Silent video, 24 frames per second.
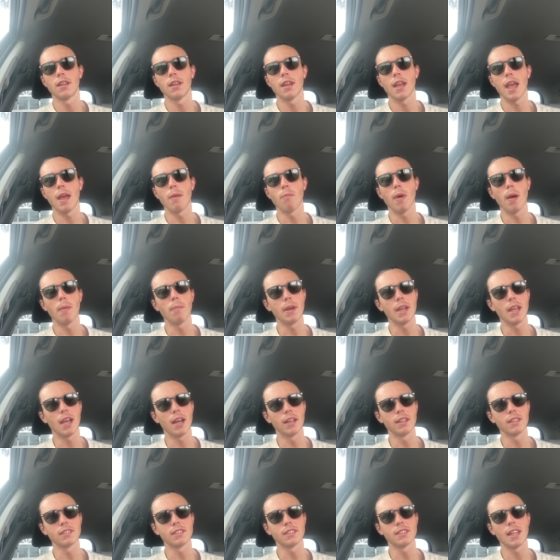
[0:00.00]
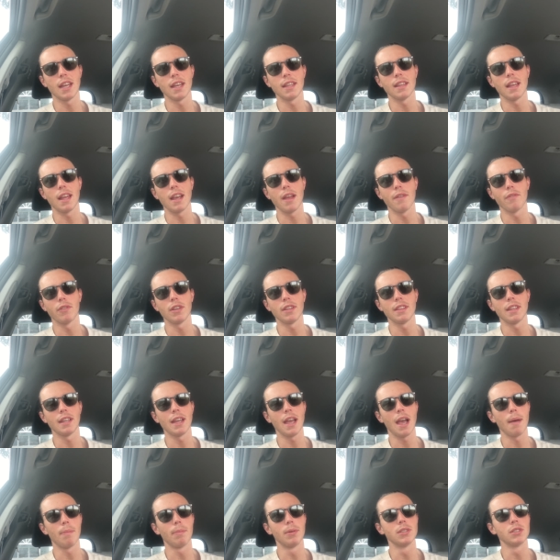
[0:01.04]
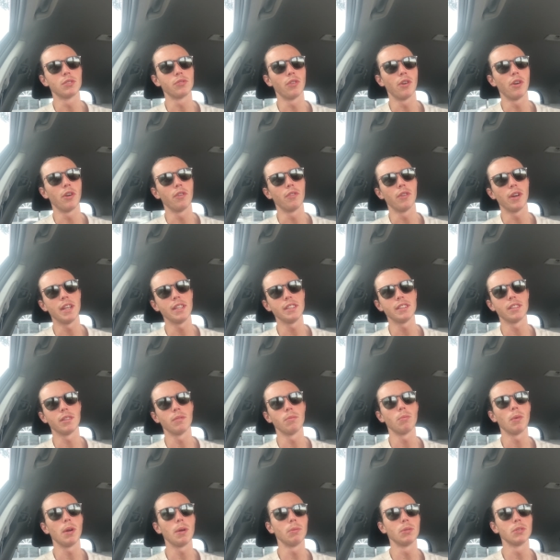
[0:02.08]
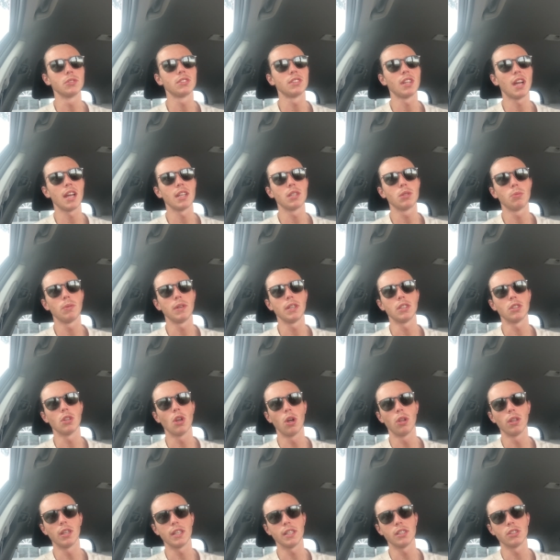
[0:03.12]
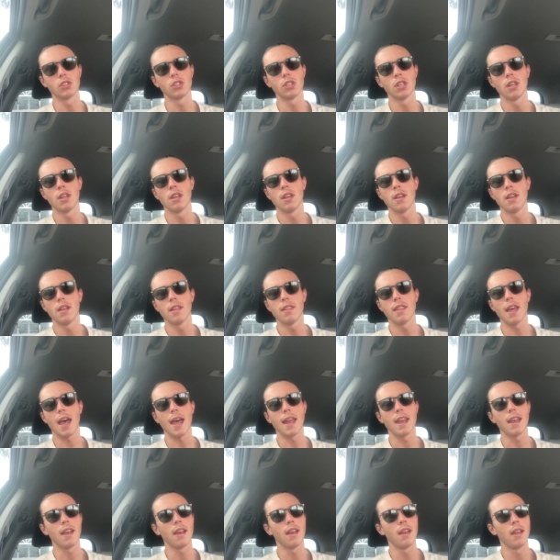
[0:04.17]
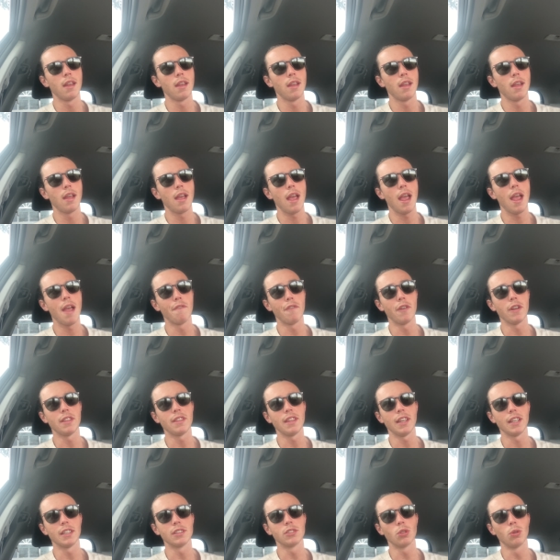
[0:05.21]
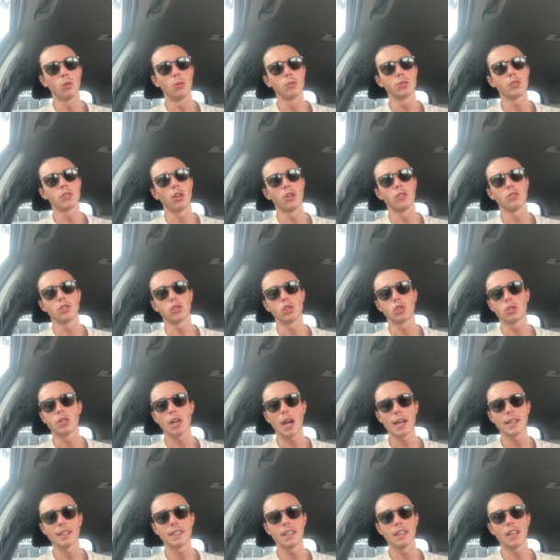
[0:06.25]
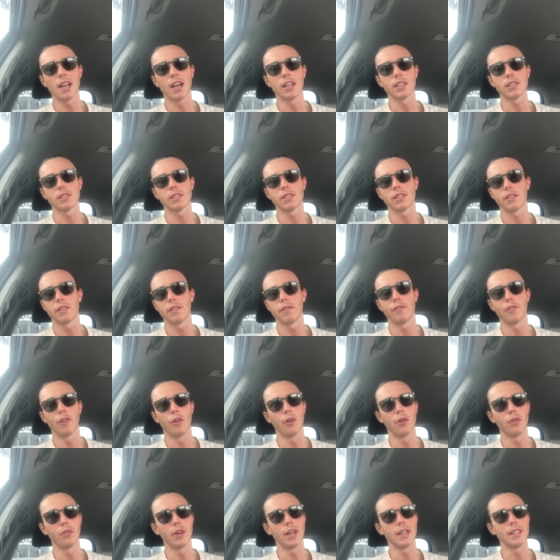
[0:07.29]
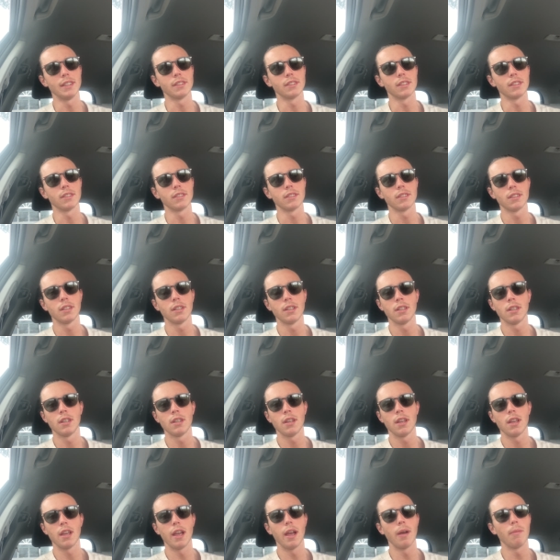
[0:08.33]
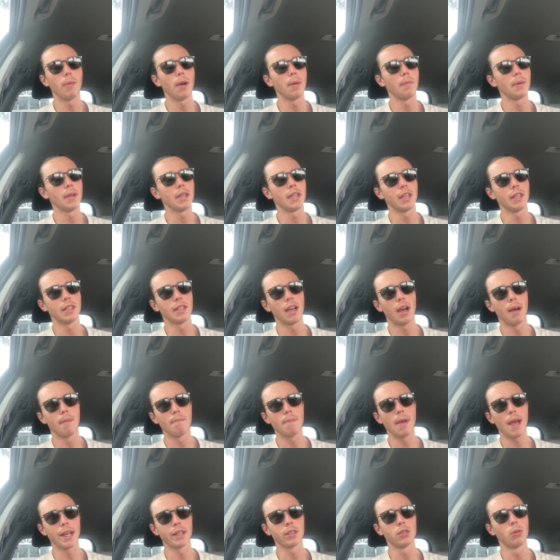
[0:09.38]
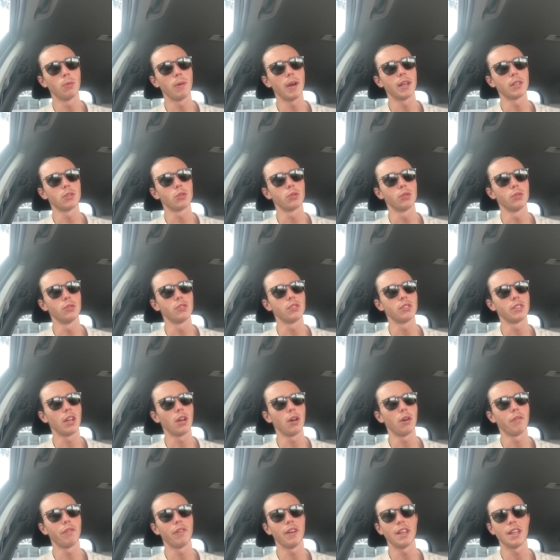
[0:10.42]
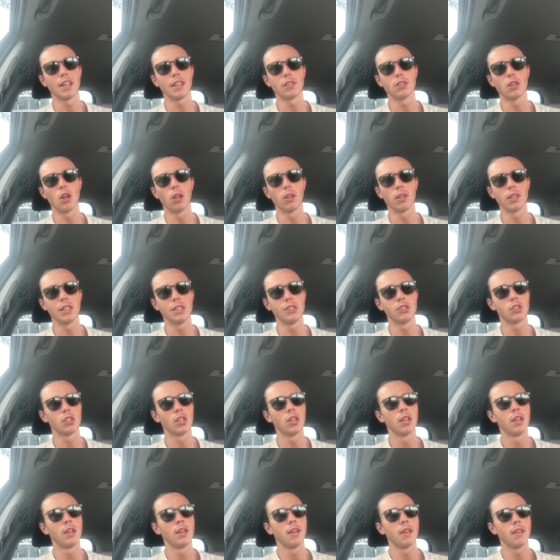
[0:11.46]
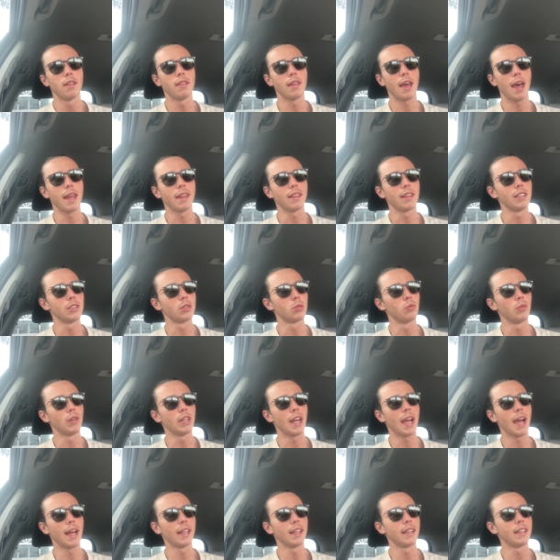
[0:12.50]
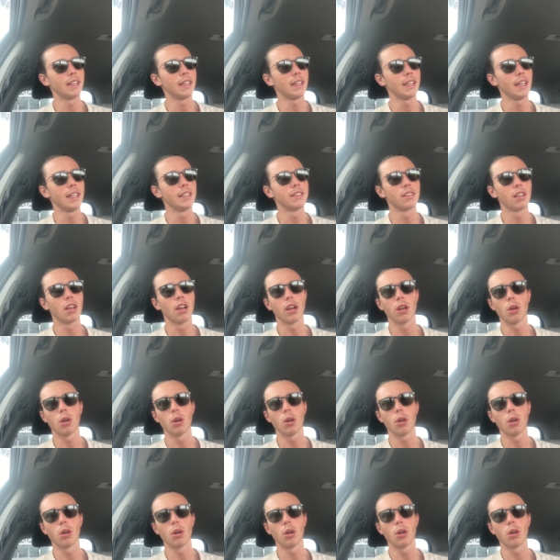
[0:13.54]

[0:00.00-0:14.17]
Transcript: And when we understand that everything happens for a reason, we will start to acknowledge that everything is also distracting us for a reason. And when we can come back to our true self and acknowledge that this reality isn't a